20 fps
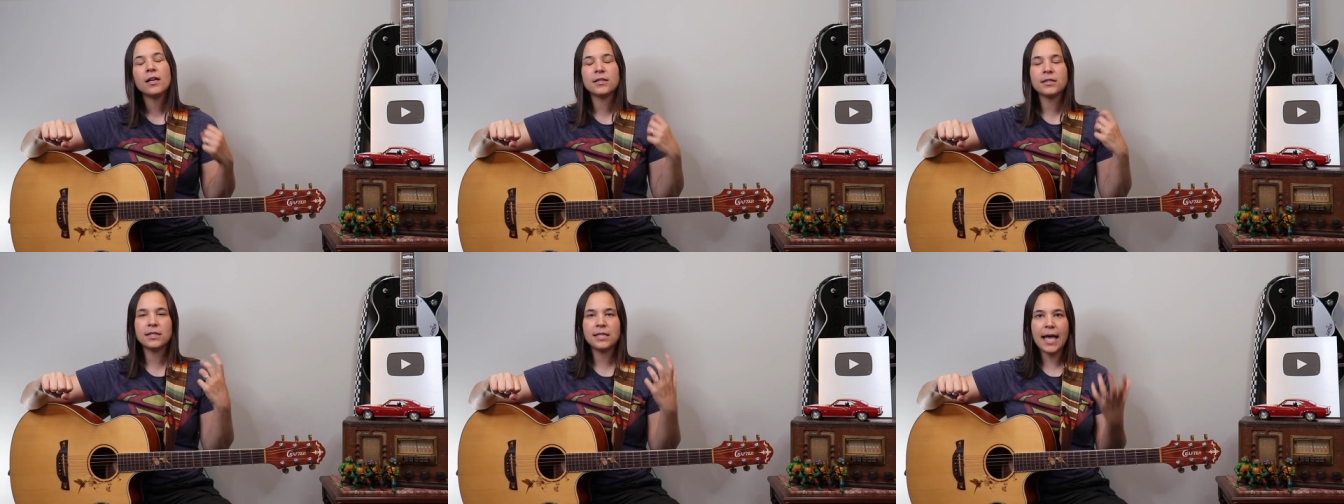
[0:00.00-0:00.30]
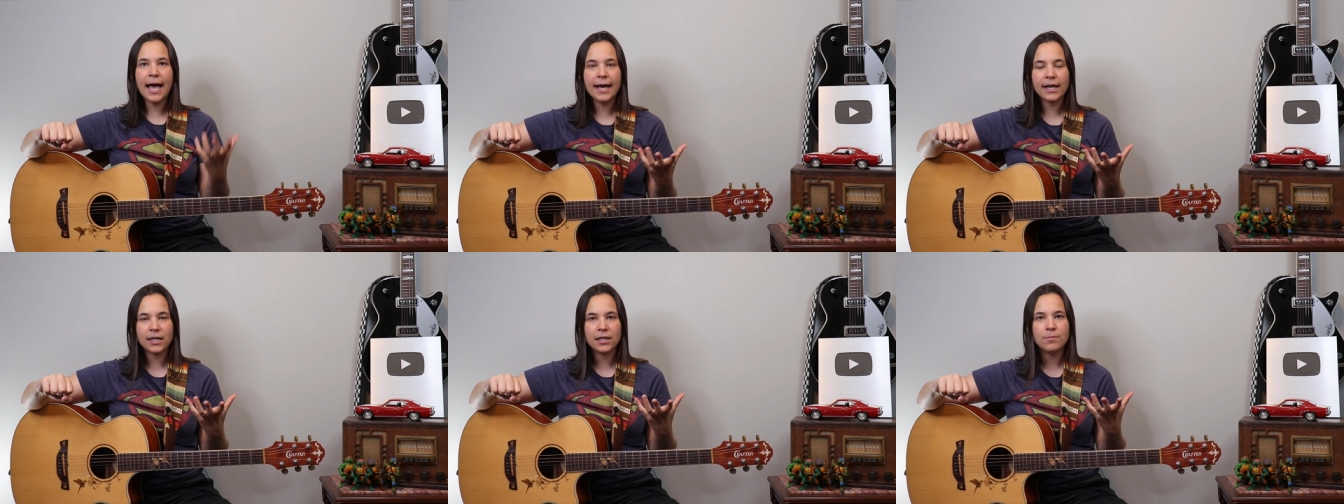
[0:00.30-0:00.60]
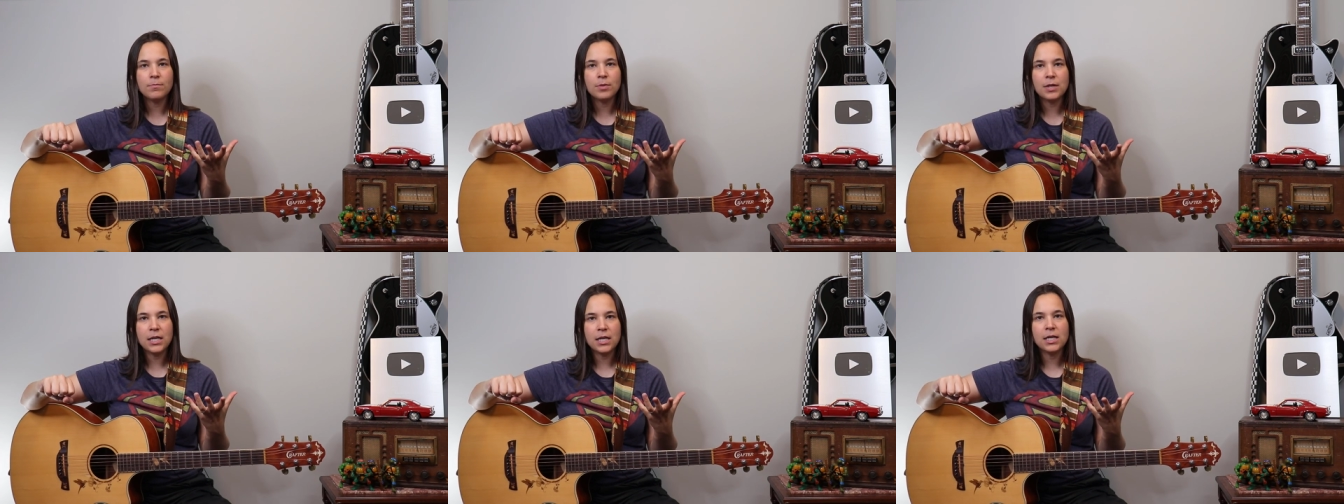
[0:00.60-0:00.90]
that
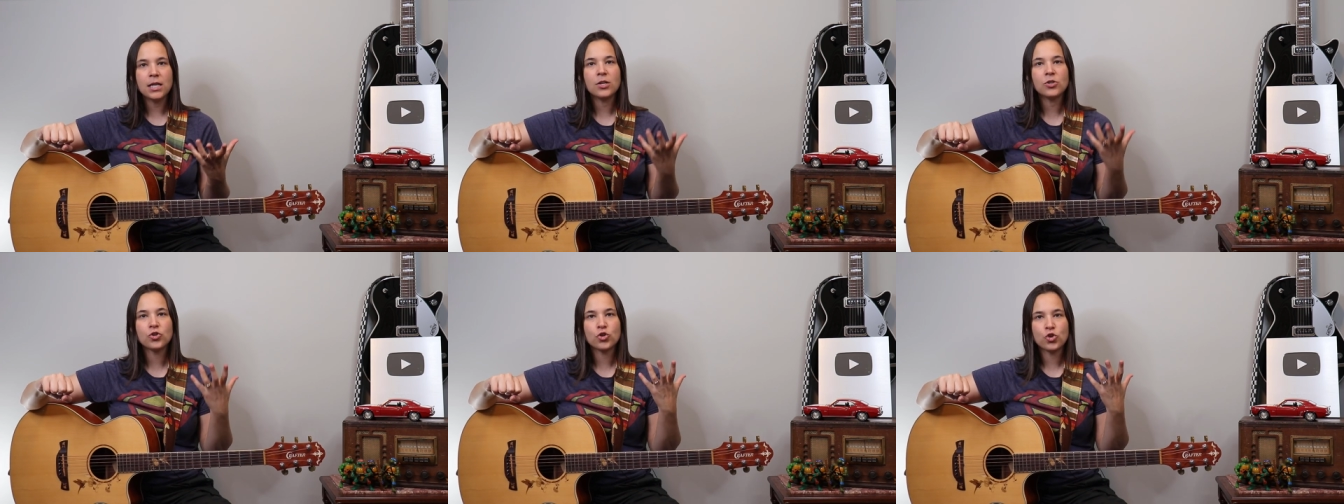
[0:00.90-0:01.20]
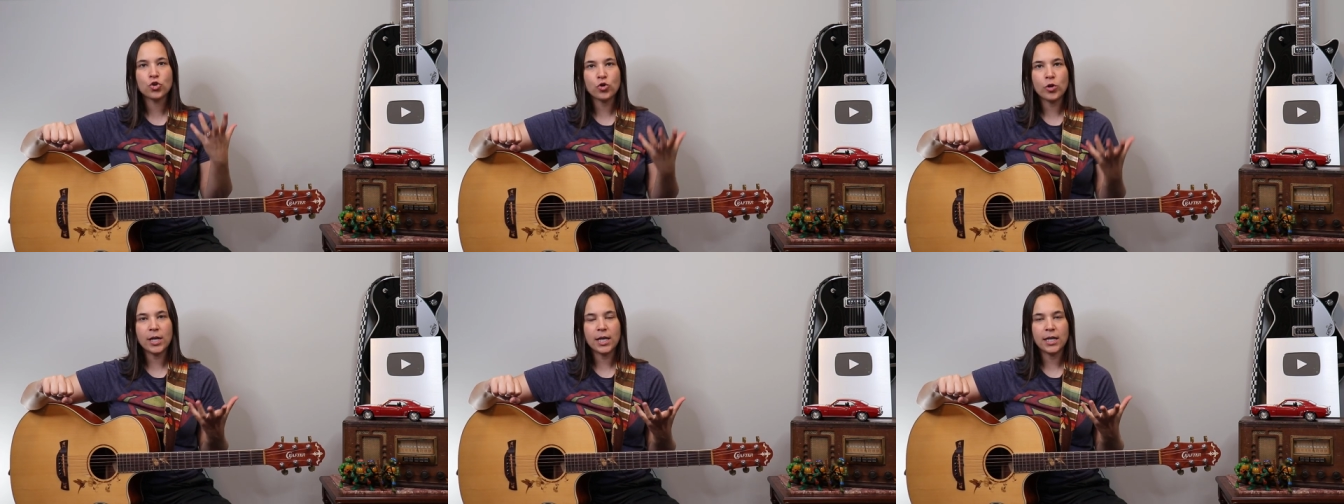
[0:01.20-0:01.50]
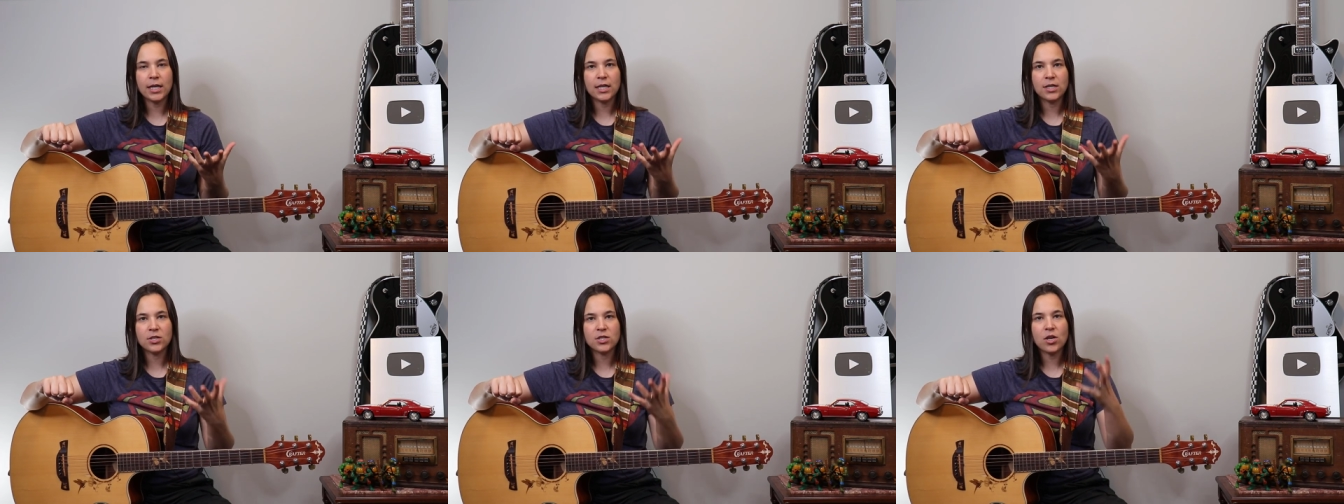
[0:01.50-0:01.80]
can be
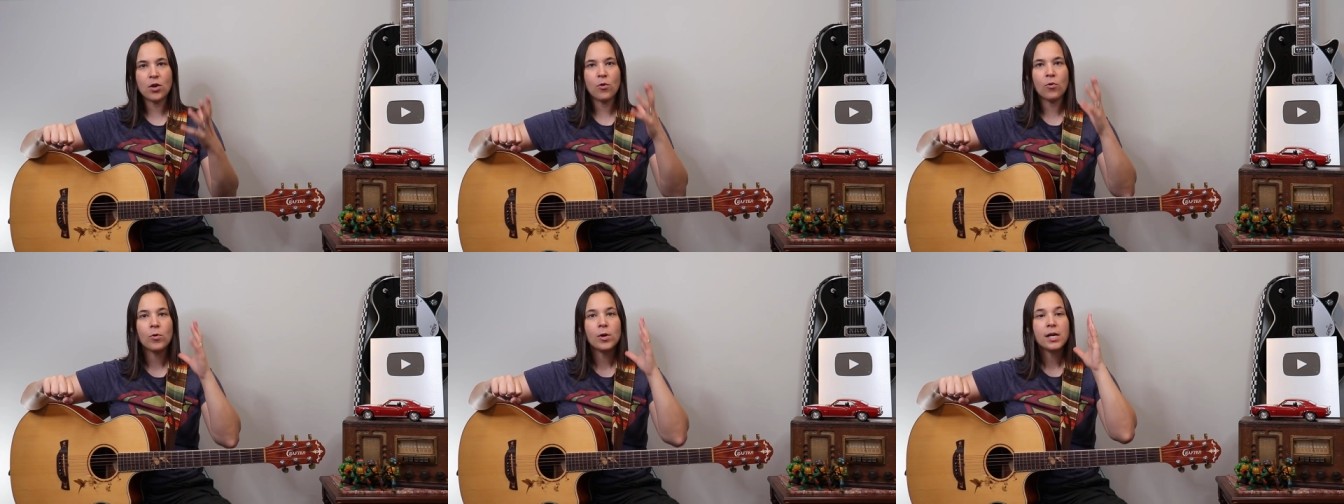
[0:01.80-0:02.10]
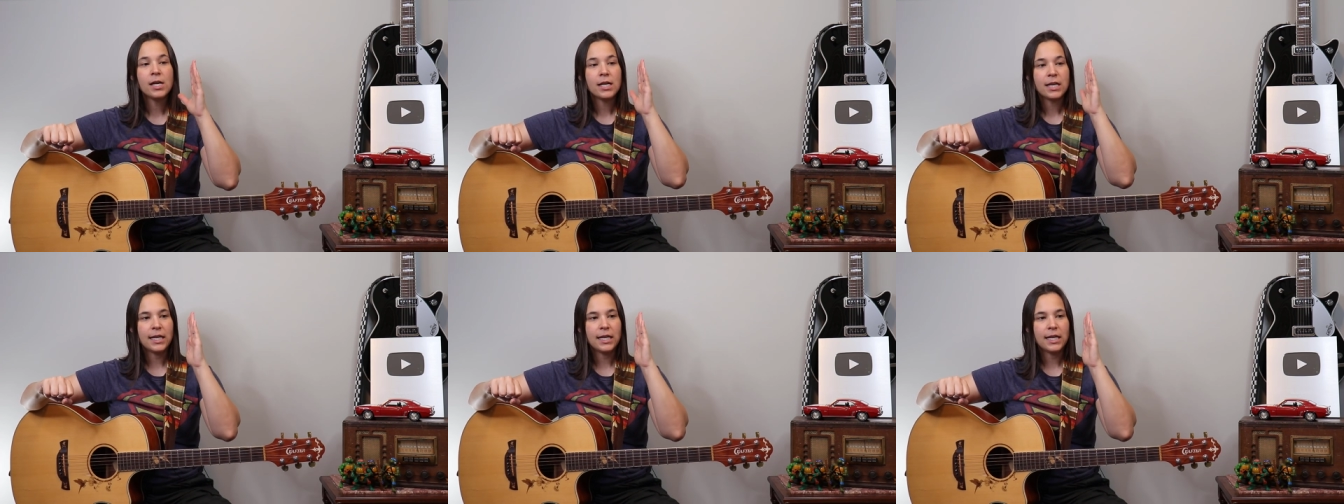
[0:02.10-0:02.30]
tricky. So